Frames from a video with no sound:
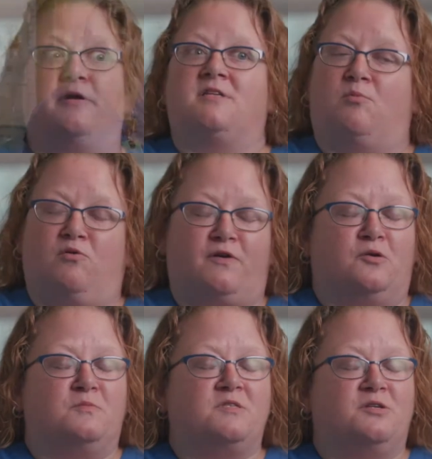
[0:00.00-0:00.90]
in double
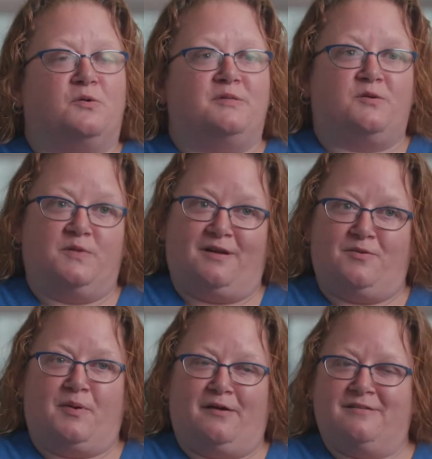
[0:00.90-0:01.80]
rooms, you know, and so the
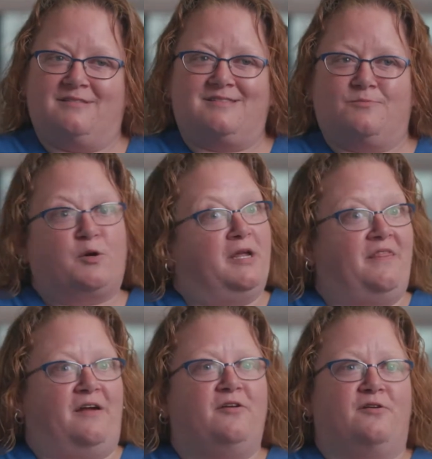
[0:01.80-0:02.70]
other parents were
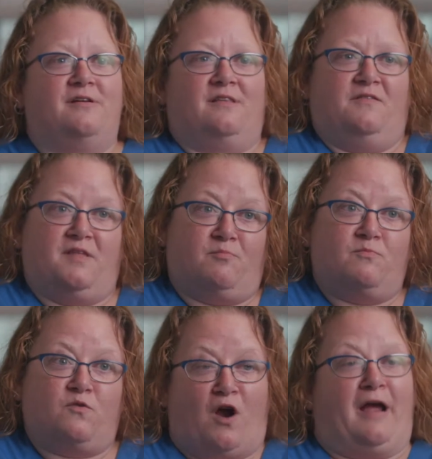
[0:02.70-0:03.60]
in there. You couldn't leave
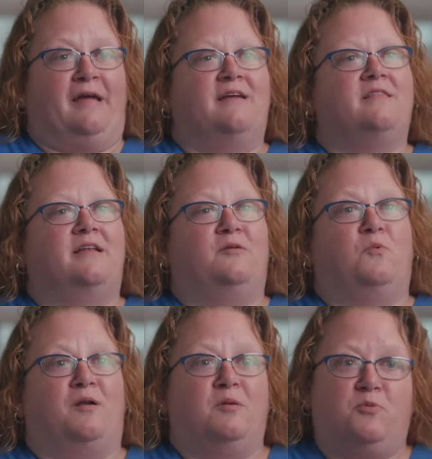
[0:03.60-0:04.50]
them crying. They
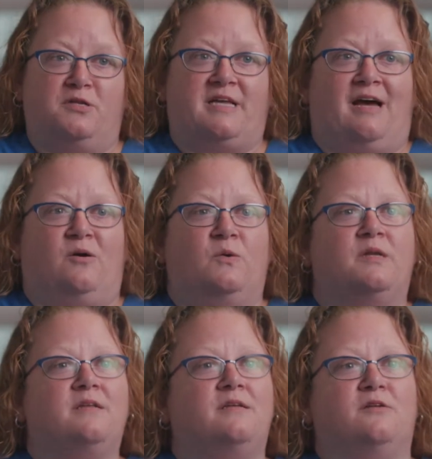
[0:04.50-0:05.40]
didn't want to be put
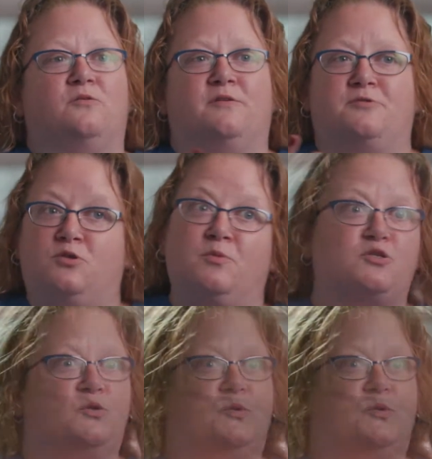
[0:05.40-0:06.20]
down. You know, there was too much